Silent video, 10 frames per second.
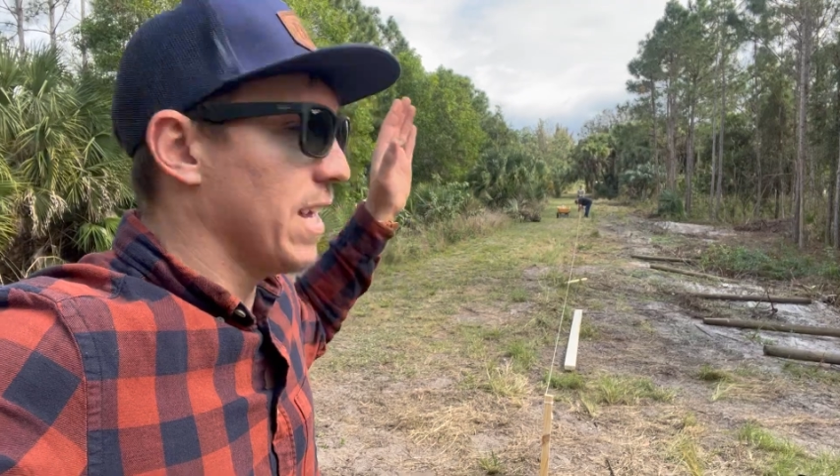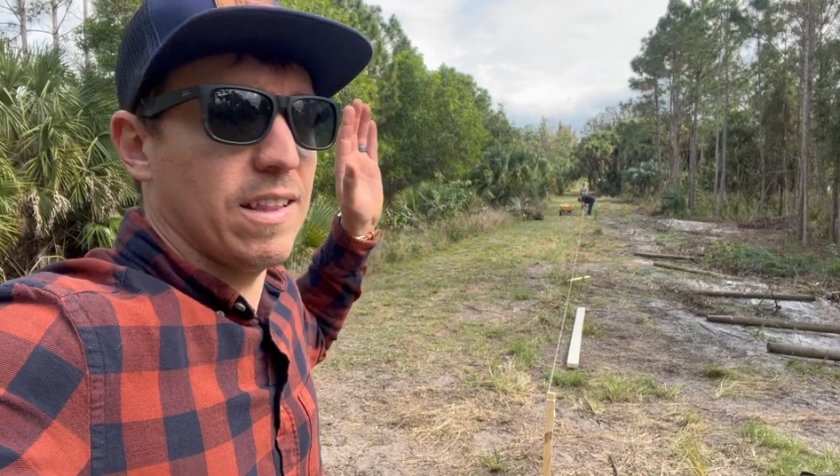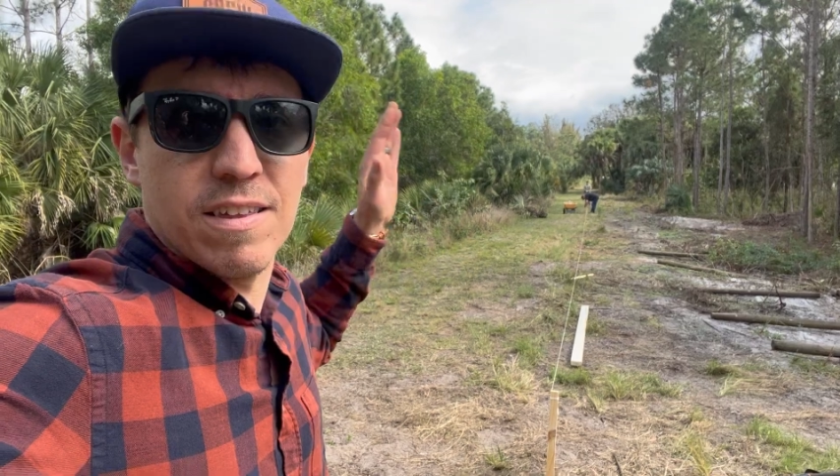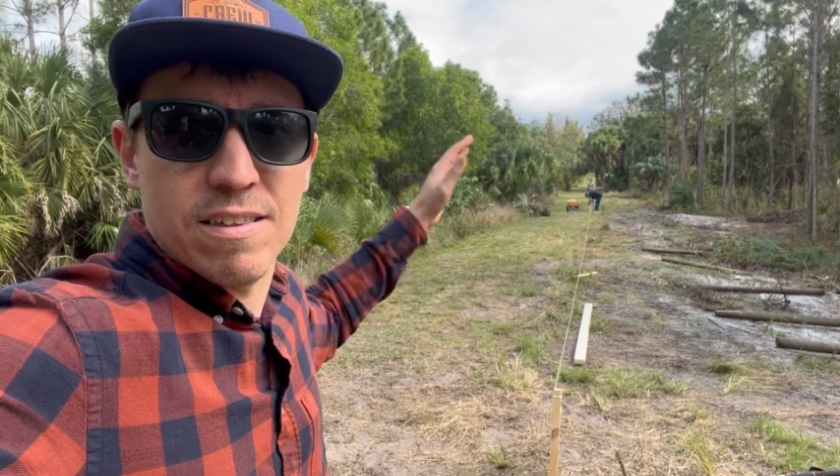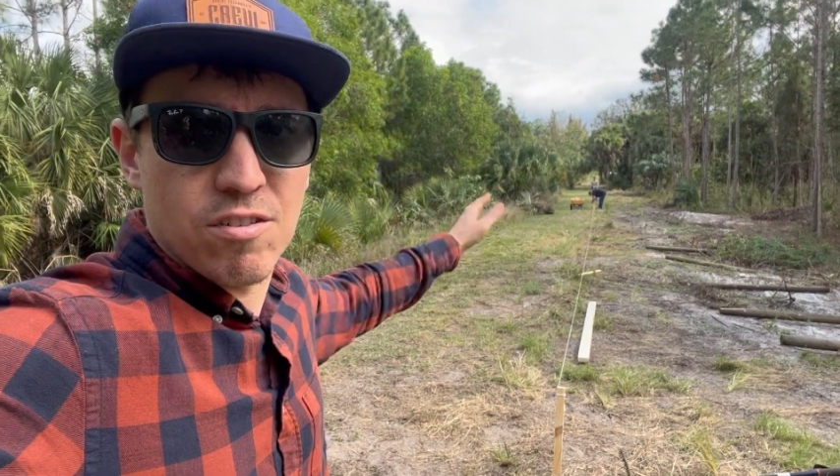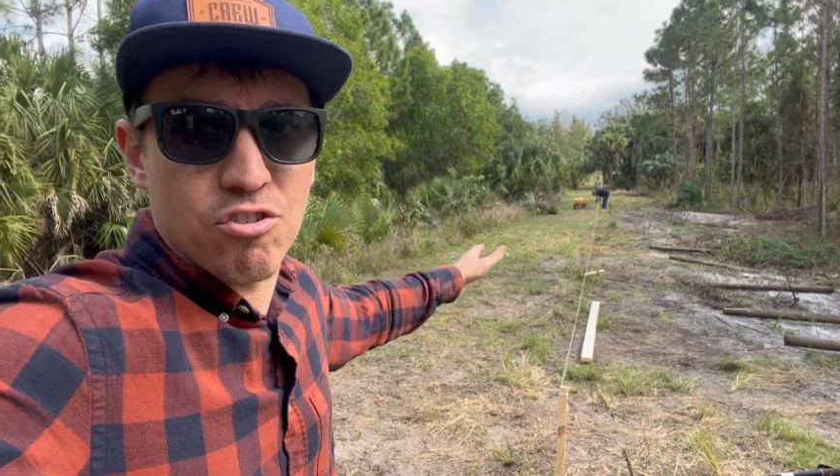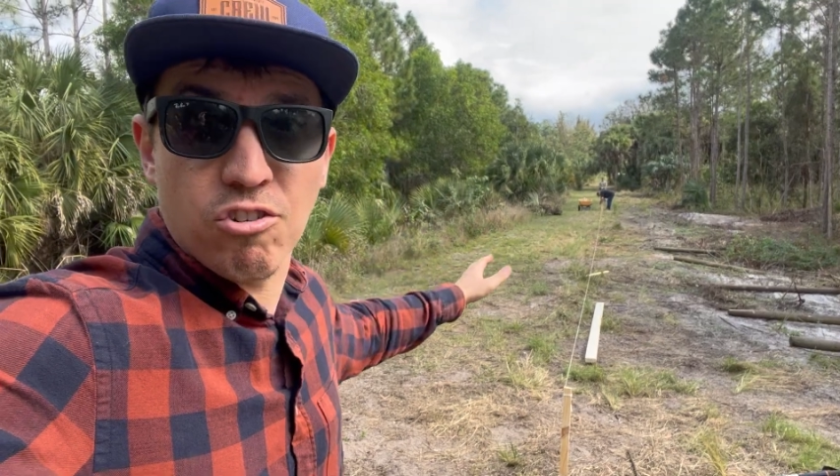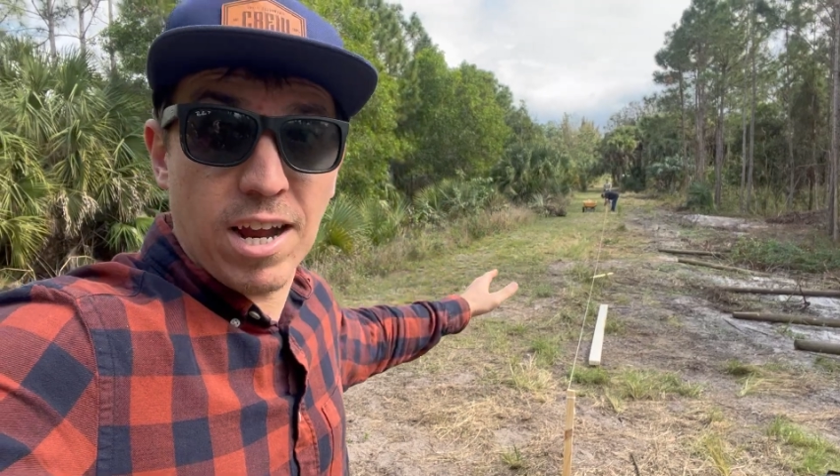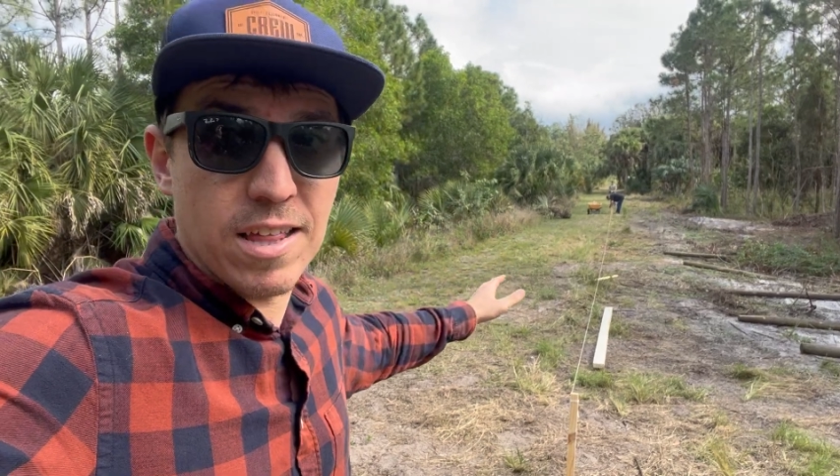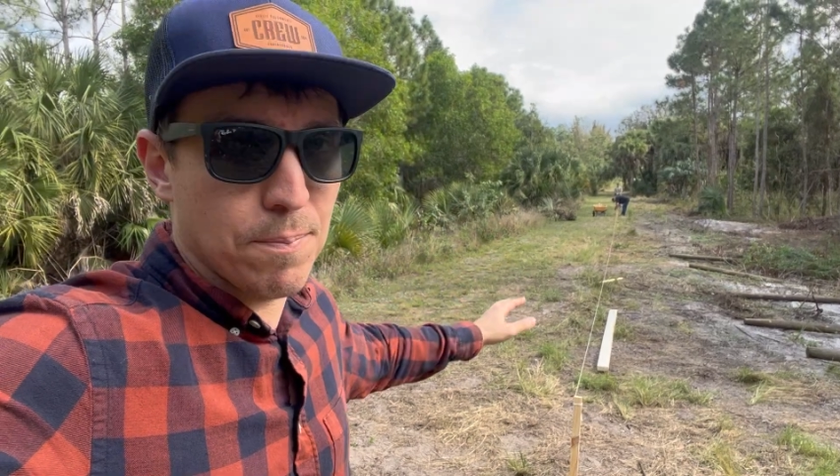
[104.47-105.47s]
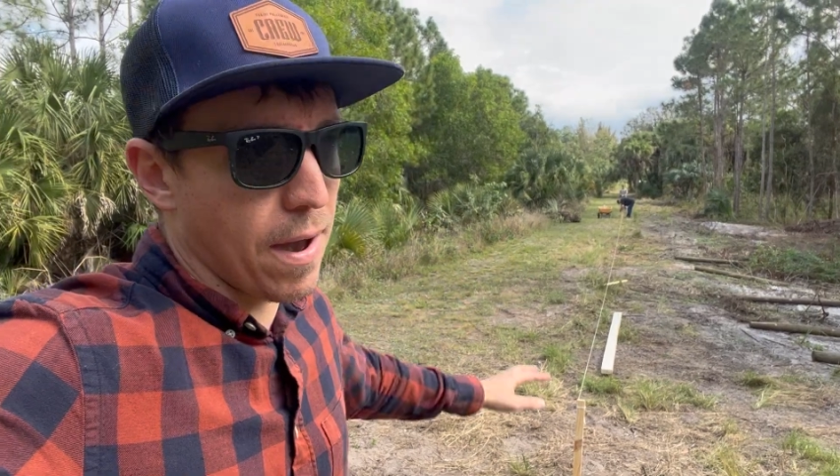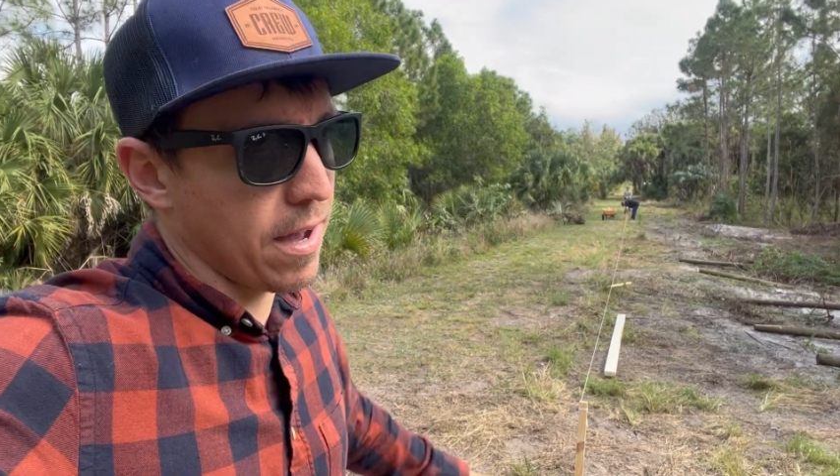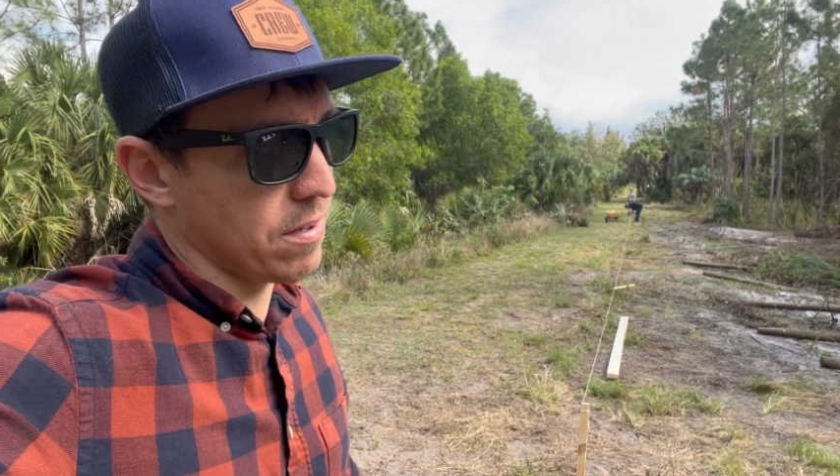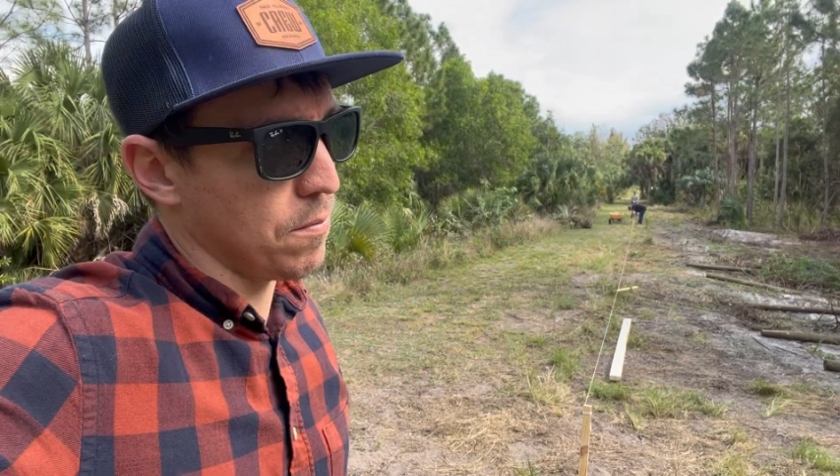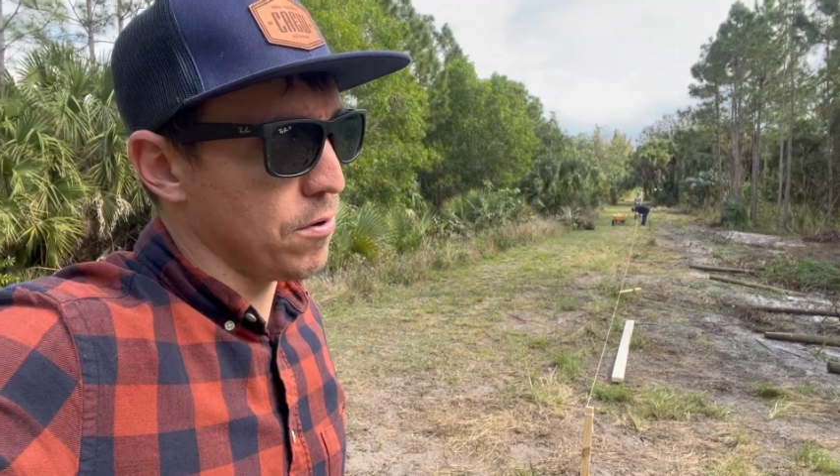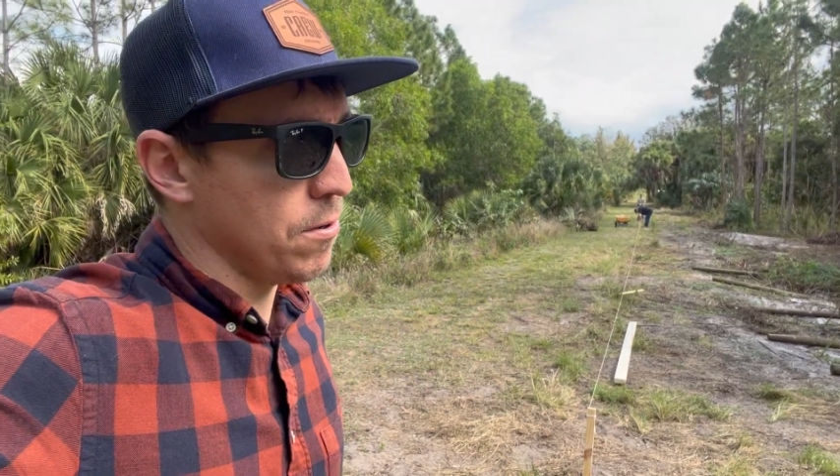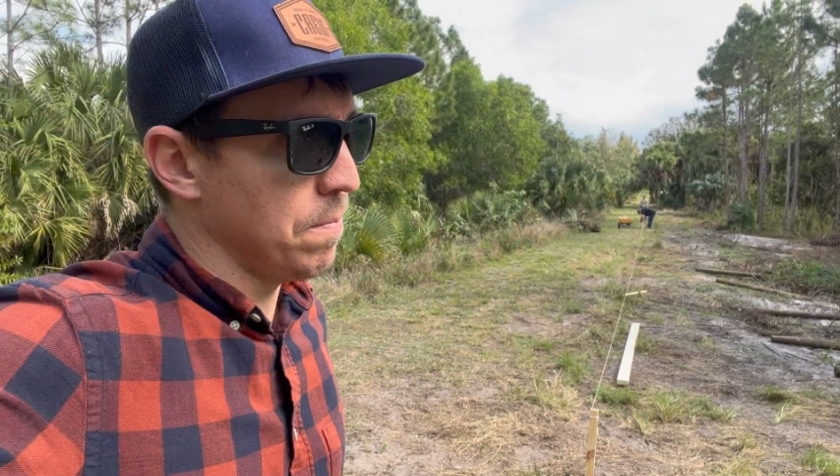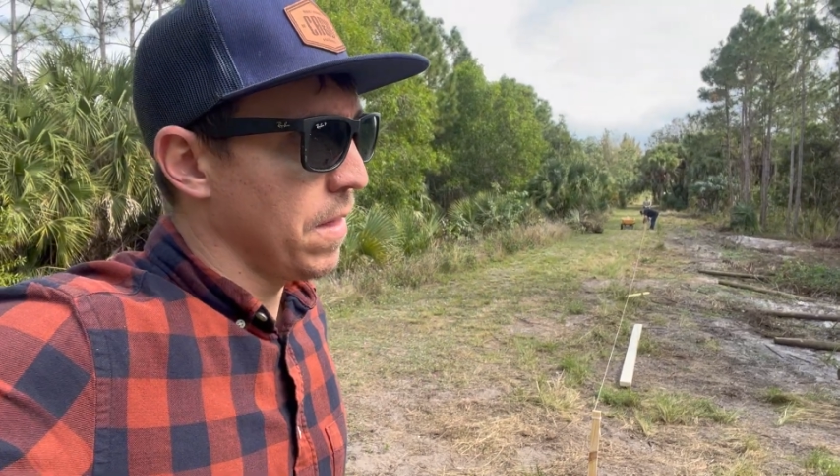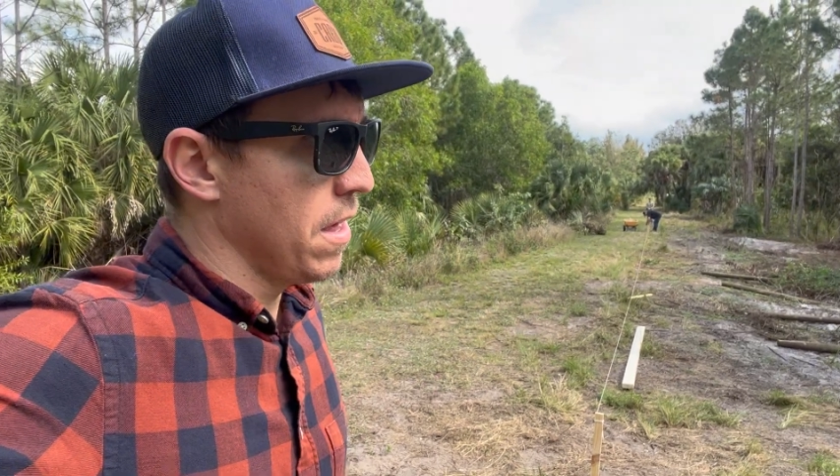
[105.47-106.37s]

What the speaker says: to get this as straight as possible.